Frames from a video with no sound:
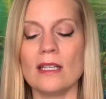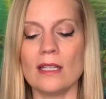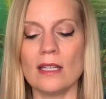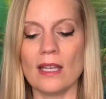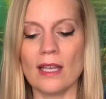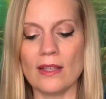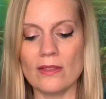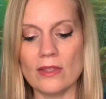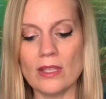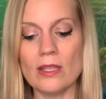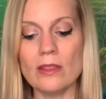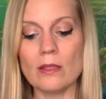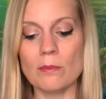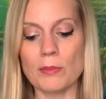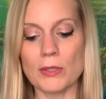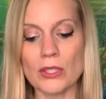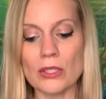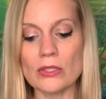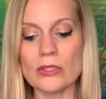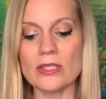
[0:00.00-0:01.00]
then the
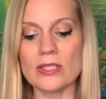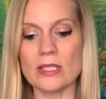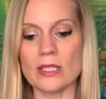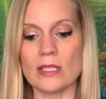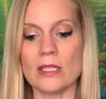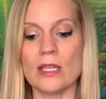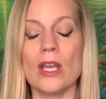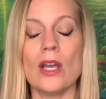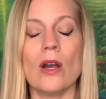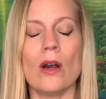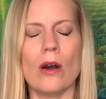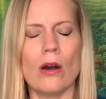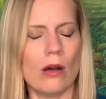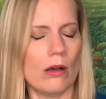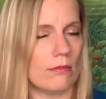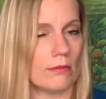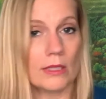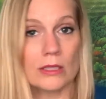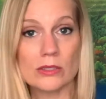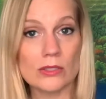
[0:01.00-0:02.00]
person
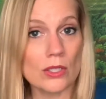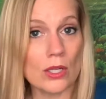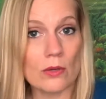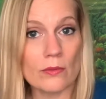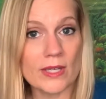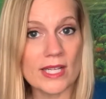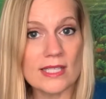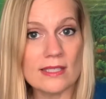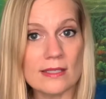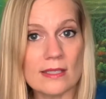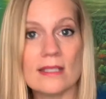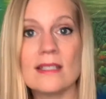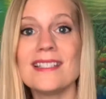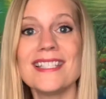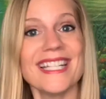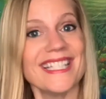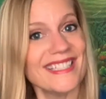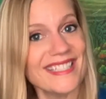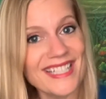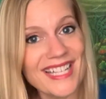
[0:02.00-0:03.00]
almost always
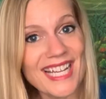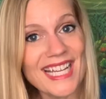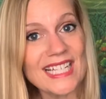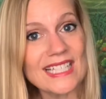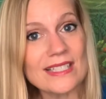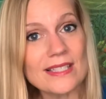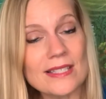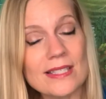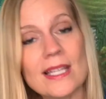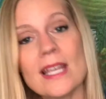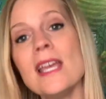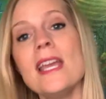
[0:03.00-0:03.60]
says yes.